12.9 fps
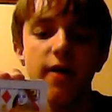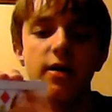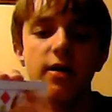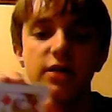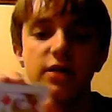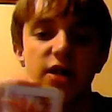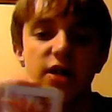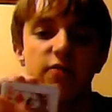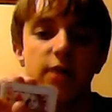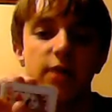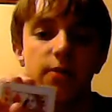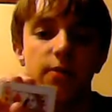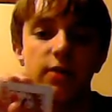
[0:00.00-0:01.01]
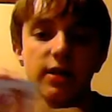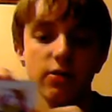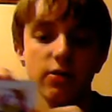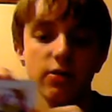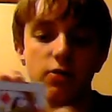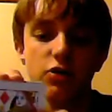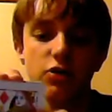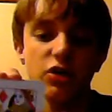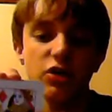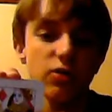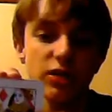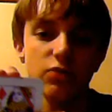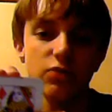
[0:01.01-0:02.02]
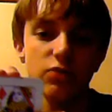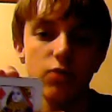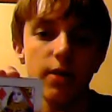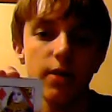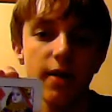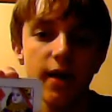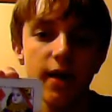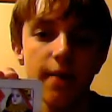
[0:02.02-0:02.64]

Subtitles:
So it doesn't have to be completely in the crotch, as long as it's right about there.